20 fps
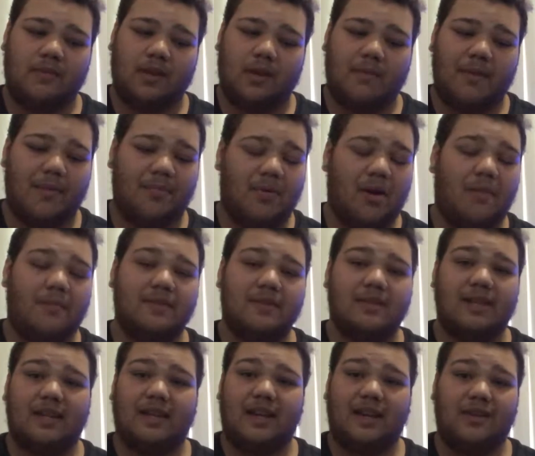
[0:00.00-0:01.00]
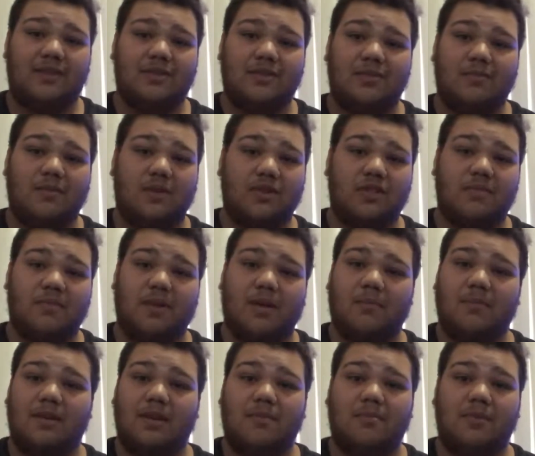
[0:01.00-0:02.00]
My problem is I care too much
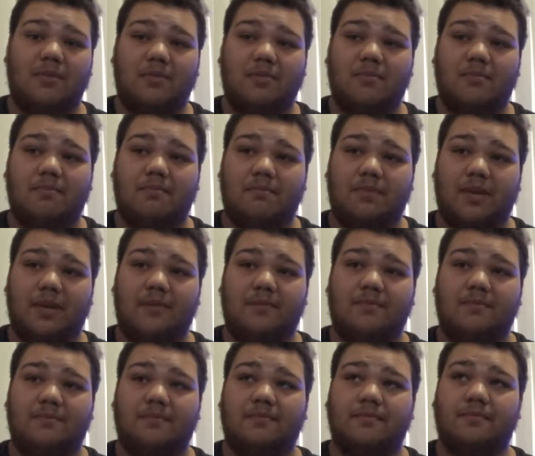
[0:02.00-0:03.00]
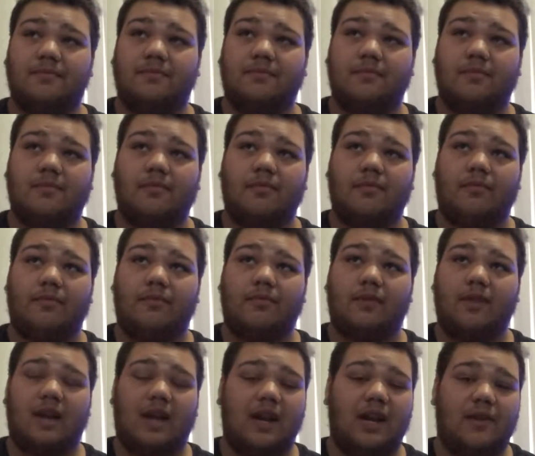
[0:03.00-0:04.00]
about people, but
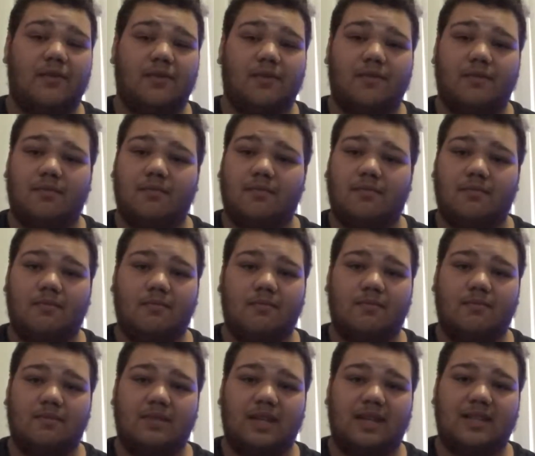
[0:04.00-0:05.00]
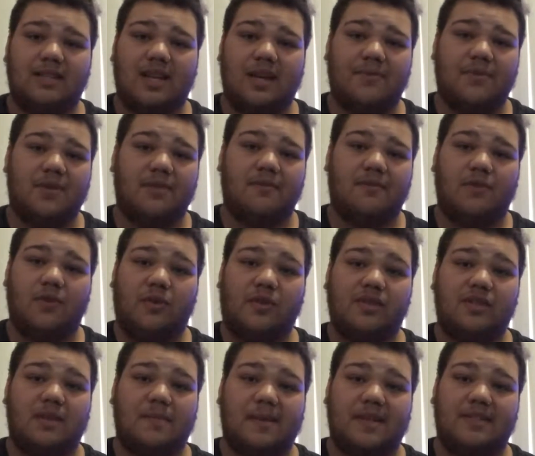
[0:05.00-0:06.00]
I never take time to
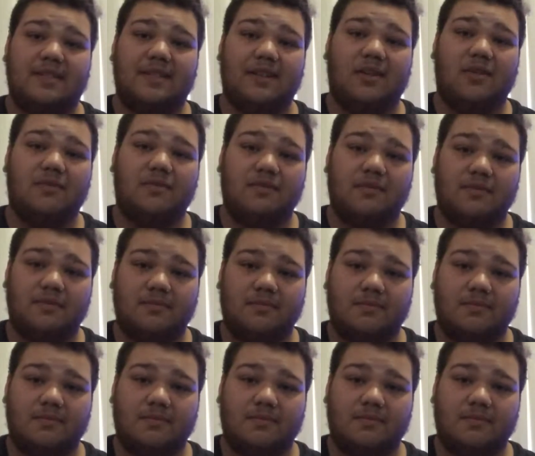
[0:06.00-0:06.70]
focus on myself.